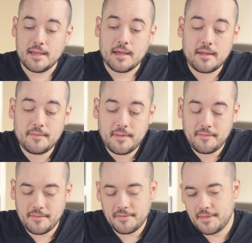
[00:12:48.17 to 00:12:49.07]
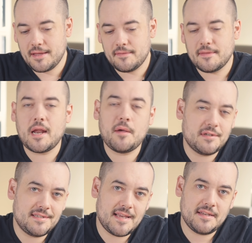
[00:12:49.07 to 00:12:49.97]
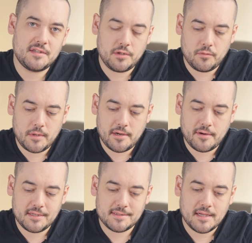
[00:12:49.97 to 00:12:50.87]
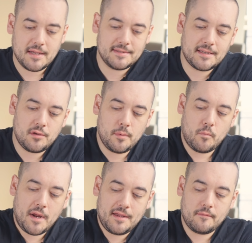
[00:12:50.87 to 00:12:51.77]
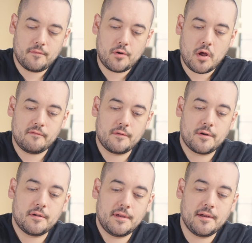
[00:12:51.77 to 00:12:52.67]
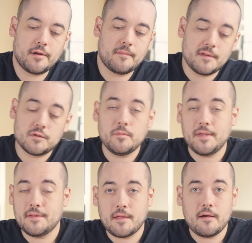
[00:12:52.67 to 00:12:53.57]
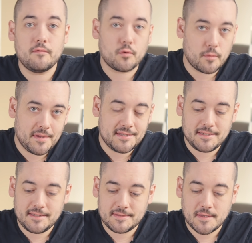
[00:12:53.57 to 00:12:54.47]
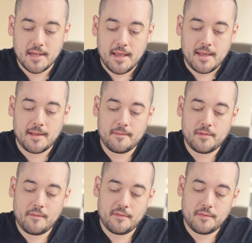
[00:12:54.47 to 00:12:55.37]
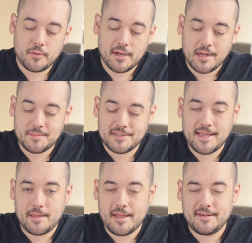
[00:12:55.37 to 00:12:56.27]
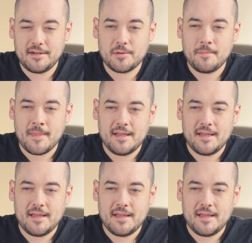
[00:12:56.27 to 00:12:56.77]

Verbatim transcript: The thing that I would say to you here is, it's like you've been waiting for an offer here. This could be in love or business. You have the Three Cups and the Hangman here.